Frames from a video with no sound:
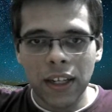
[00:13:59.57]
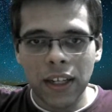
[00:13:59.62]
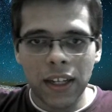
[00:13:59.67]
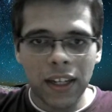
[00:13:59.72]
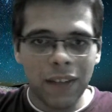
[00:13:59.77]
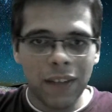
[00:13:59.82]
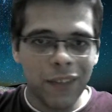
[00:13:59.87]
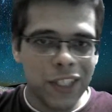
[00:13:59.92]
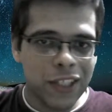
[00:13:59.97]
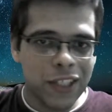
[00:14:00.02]

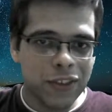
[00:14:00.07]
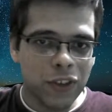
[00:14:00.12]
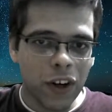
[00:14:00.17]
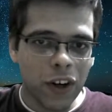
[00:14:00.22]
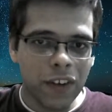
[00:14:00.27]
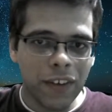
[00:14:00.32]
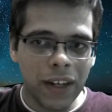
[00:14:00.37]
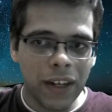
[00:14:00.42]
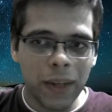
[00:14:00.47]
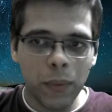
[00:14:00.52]
which is not
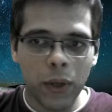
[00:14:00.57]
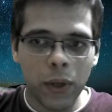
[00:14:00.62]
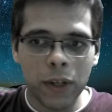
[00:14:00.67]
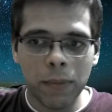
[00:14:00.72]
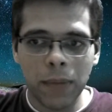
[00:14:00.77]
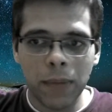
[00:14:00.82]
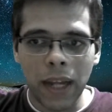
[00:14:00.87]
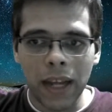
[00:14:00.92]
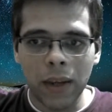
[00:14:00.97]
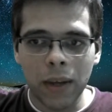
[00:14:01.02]
really what
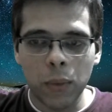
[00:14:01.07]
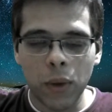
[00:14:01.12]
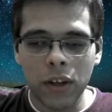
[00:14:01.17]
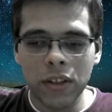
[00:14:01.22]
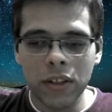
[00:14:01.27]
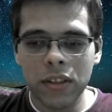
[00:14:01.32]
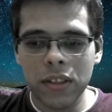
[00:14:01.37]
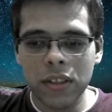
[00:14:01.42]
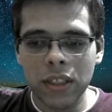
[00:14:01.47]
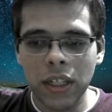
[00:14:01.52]
black
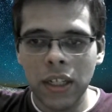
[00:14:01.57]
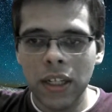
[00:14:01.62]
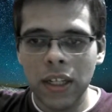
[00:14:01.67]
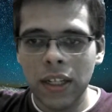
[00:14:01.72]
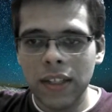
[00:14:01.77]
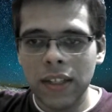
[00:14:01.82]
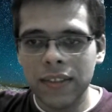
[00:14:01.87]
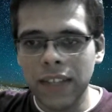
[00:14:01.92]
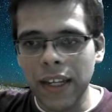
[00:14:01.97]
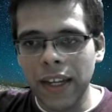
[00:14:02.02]
wants.
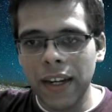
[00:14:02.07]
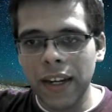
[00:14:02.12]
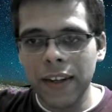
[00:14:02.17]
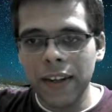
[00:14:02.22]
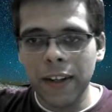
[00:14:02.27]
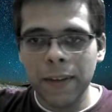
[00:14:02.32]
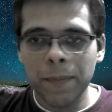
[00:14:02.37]
Second,